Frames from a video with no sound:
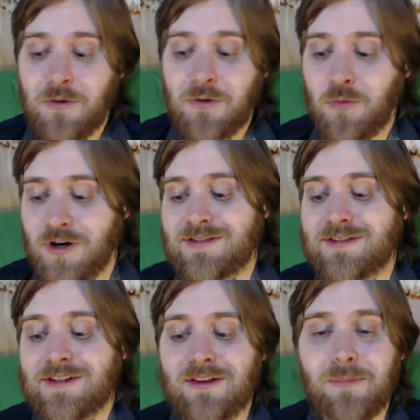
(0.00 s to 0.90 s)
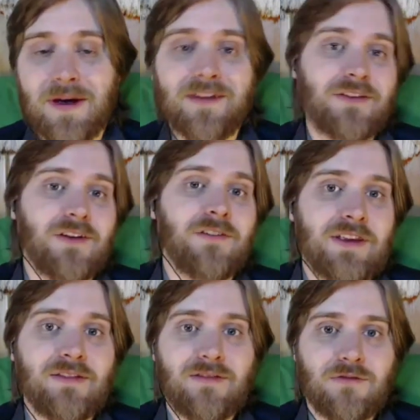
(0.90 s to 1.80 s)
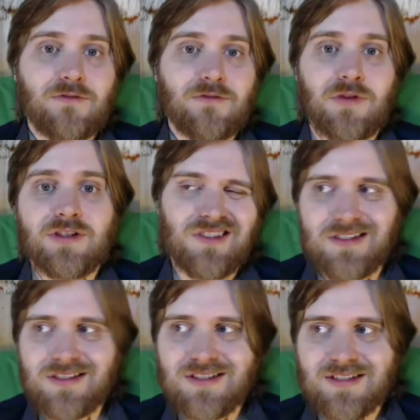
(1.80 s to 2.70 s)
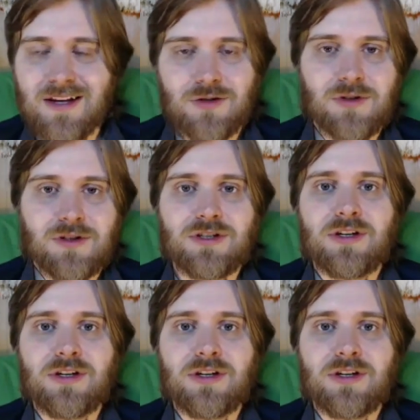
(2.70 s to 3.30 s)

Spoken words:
we're going to see the best of this trilogy, this set trilogy.